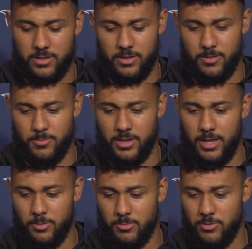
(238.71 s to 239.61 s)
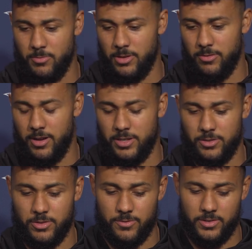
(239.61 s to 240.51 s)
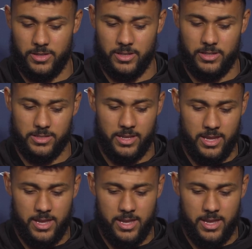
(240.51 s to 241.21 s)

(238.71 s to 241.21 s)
um, being able to move me around different things,